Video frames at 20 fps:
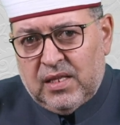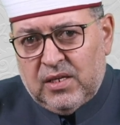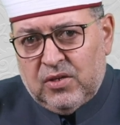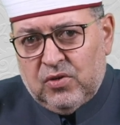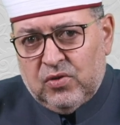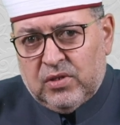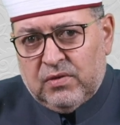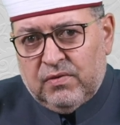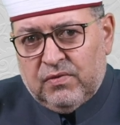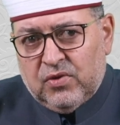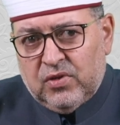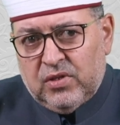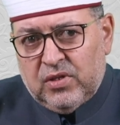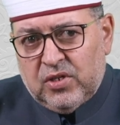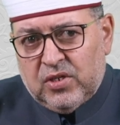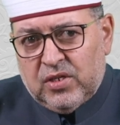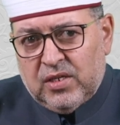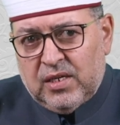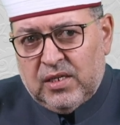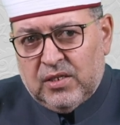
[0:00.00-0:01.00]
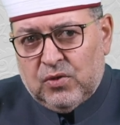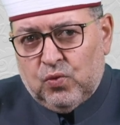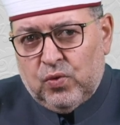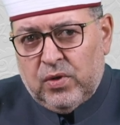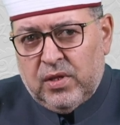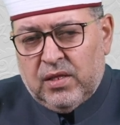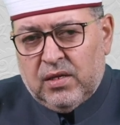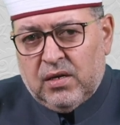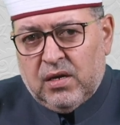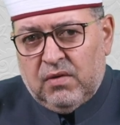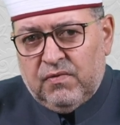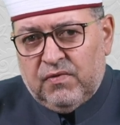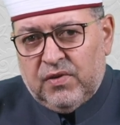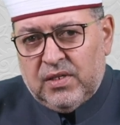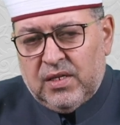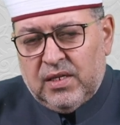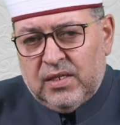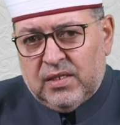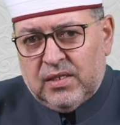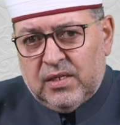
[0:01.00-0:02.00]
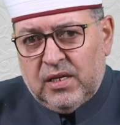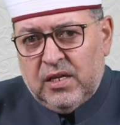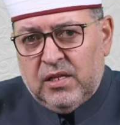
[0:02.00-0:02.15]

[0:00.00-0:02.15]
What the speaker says: the use of conditionals with confidence